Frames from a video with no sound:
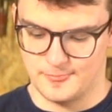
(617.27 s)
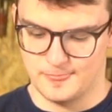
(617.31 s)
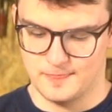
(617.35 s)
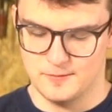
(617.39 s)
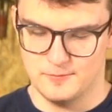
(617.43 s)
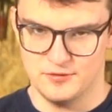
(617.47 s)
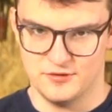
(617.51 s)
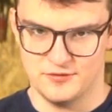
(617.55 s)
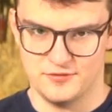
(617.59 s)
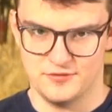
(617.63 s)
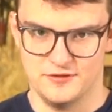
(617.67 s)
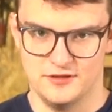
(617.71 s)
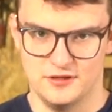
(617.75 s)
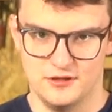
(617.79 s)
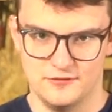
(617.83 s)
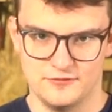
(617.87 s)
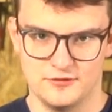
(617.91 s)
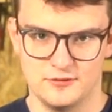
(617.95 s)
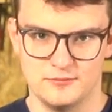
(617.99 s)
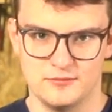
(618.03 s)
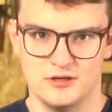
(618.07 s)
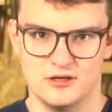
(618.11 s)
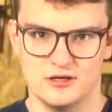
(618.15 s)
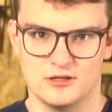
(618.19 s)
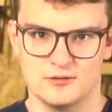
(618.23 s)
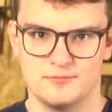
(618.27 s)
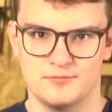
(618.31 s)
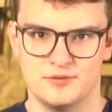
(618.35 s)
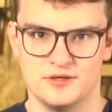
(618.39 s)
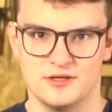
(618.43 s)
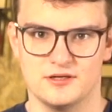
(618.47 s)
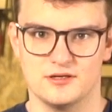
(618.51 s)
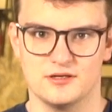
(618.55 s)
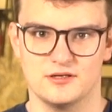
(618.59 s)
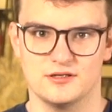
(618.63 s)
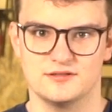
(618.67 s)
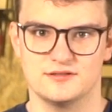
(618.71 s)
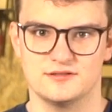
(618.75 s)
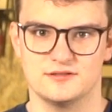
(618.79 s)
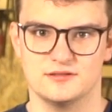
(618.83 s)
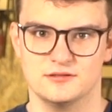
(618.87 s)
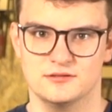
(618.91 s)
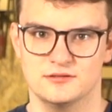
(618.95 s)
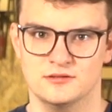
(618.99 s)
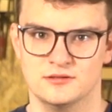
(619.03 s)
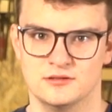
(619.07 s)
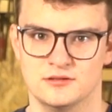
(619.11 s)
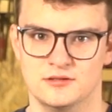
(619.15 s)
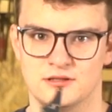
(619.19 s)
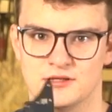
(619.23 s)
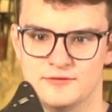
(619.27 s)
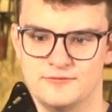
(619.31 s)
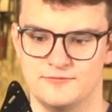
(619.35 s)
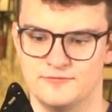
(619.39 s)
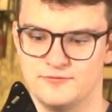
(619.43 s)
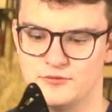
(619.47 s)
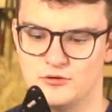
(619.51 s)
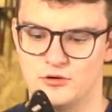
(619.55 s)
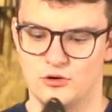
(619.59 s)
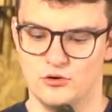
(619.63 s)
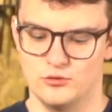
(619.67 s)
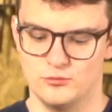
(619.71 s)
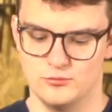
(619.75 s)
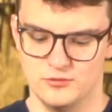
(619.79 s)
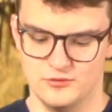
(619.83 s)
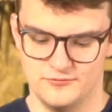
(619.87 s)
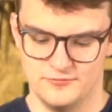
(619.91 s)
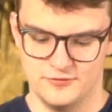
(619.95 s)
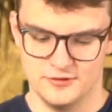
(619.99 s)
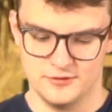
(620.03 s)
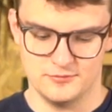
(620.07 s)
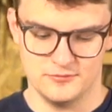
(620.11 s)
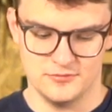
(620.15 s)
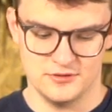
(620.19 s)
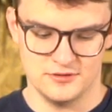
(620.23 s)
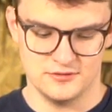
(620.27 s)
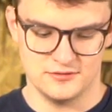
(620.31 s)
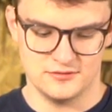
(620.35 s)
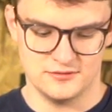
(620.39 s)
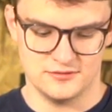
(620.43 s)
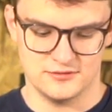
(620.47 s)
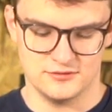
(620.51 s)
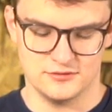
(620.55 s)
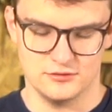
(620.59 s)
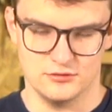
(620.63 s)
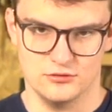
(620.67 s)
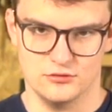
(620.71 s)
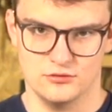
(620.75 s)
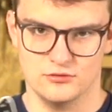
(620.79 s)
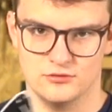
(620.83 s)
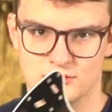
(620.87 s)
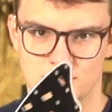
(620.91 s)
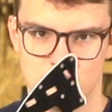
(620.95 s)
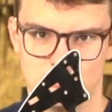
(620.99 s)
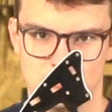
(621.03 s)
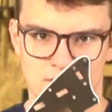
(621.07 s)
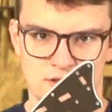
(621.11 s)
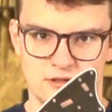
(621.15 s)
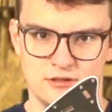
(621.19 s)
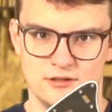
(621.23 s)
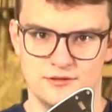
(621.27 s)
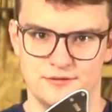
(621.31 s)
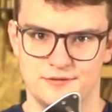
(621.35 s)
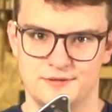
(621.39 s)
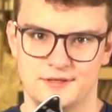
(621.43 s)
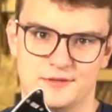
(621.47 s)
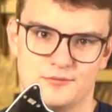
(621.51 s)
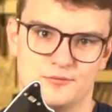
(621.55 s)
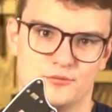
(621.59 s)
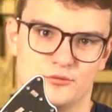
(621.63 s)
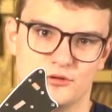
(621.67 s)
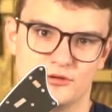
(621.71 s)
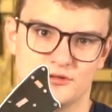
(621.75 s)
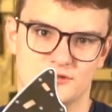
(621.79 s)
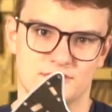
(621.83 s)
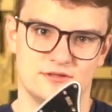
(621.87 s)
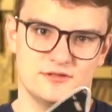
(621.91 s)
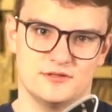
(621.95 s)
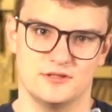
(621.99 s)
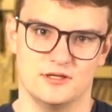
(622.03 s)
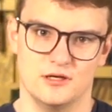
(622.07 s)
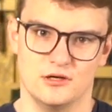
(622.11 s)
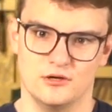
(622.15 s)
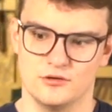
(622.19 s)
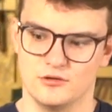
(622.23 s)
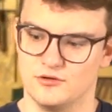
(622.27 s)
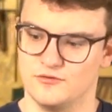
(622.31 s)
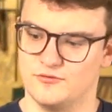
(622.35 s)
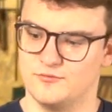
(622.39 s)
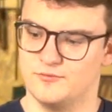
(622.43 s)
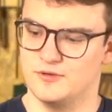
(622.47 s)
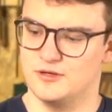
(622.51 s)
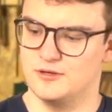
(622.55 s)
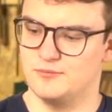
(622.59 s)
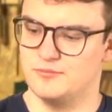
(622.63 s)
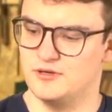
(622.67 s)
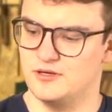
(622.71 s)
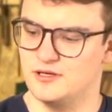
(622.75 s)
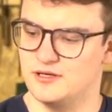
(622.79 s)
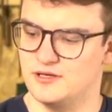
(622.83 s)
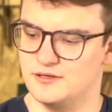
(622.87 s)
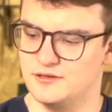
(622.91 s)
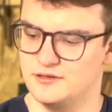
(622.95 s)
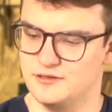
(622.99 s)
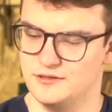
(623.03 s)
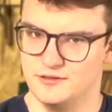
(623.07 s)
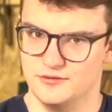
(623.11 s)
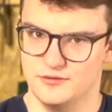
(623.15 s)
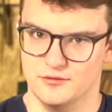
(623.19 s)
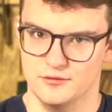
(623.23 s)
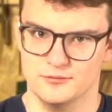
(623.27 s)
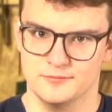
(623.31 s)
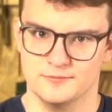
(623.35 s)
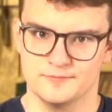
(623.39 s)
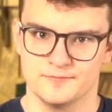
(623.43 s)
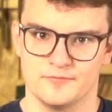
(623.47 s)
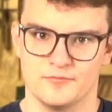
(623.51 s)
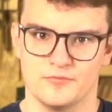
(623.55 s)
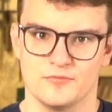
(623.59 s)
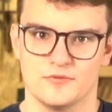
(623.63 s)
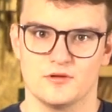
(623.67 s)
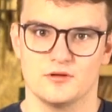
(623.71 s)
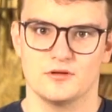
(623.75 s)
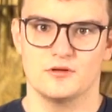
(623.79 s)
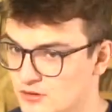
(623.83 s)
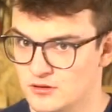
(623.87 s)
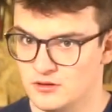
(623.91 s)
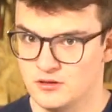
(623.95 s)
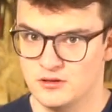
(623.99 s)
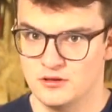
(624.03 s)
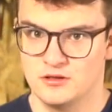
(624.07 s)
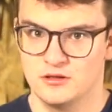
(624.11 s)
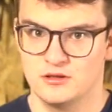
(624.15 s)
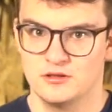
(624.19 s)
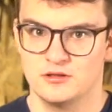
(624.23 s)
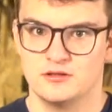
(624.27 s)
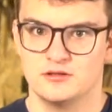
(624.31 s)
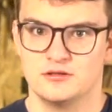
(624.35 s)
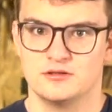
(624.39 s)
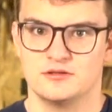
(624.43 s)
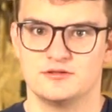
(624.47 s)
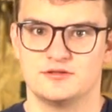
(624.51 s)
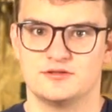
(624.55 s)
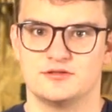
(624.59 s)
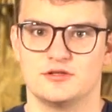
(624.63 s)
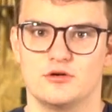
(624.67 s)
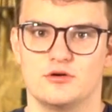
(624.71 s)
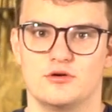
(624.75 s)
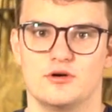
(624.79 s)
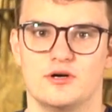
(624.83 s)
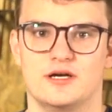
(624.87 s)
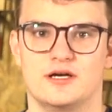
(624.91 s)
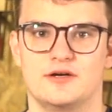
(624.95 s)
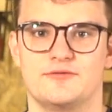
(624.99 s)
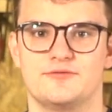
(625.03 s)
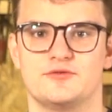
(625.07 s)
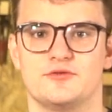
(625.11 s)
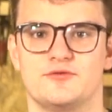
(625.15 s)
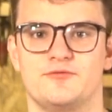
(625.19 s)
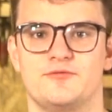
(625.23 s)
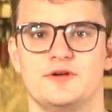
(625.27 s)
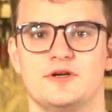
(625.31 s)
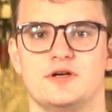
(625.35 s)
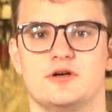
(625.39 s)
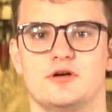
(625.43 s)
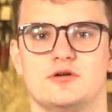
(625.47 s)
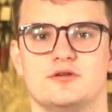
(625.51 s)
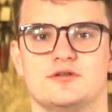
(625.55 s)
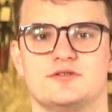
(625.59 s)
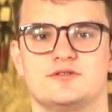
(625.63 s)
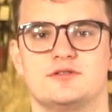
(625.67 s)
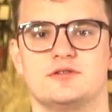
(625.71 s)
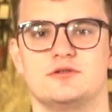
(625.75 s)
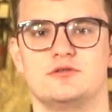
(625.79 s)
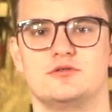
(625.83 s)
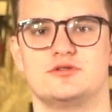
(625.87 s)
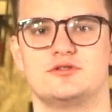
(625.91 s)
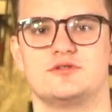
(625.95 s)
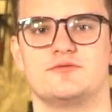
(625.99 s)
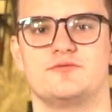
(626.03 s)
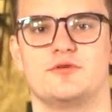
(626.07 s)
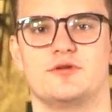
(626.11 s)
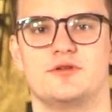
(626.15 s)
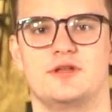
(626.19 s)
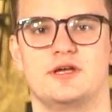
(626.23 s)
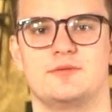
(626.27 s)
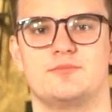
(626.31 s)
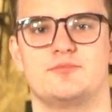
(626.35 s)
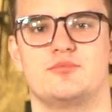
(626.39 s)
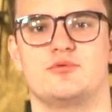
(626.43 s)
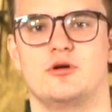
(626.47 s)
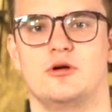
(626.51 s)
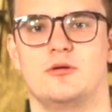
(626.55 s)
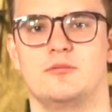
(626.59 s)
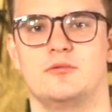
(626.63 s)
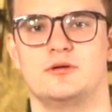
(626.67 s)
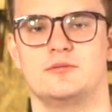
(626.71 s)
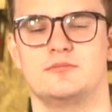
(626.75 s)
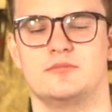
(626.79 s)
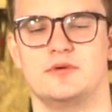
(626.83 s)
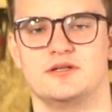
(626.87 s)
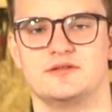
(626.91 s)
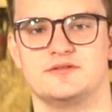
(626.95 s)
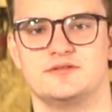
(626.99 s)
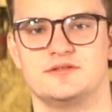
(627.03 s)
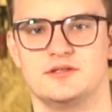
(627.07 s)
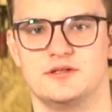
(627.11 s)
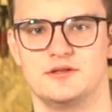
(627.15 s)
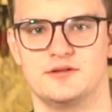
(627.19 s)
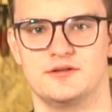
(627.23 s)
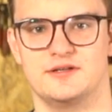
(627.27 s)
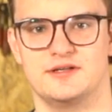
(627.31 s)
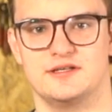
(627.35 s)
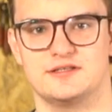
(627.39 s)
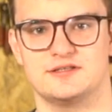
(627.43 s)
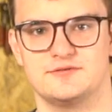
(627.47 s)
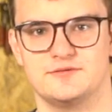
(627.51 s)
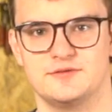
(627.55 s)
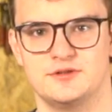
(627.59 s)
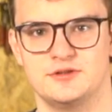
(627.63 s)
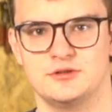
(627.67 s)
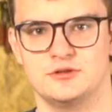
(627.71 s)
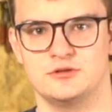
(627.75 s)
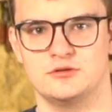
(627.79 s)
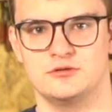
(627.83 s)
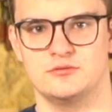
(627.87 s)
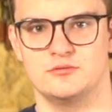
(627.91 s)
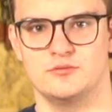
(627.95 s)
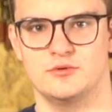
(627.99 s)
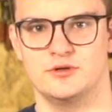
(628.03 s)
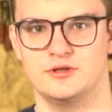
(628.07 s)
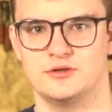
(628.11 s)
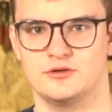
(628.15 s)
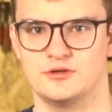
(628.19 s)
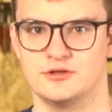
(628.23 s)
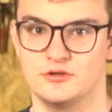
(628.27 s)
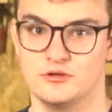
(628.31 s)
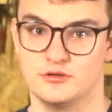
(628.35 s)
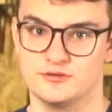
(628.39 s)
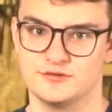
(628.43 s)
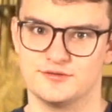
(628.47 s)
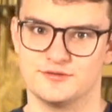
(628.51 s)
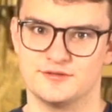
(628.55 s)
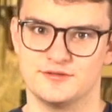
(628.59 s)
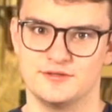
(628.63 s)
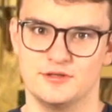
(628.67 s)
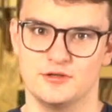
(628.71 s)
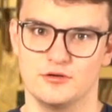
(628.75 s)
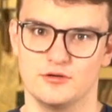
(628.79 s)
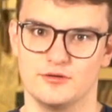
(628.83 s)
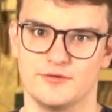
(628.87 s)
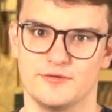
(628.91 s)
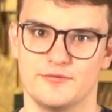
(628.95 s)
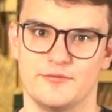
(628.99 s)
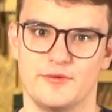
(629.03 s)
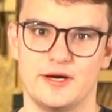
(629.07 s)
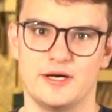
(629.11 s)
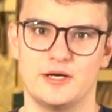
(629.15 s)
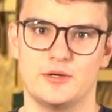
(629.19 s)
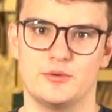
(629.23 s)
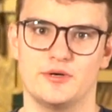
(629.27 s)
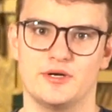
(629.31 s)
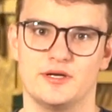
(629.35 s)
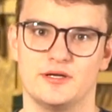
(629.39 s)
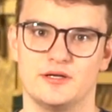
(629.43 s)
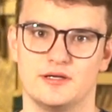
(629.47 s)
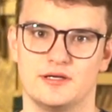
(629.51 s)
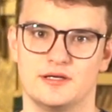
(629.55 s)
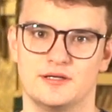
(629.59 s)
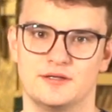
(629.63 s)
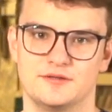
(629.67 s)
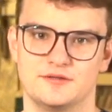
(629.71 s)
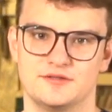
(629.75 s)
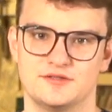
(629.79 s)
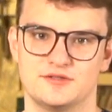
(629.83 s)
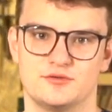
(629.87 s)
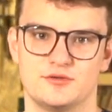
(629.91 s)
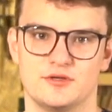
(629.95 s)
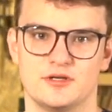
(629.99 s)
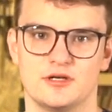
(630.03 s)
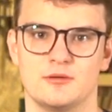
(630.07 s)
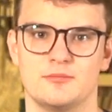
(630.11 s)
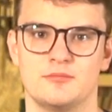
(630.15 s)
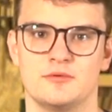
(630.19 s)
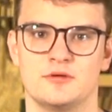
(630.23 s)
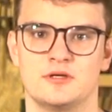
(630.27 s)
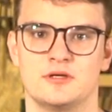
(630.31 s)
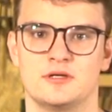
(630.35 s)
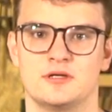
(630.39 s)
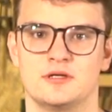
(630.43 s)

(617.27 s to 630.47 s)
but the aftermarket pickguards have horrible fitment, so that was out of my plan either. So I have to figure out a solution for that problem until the next video, where you can also see all the wiring and the string up.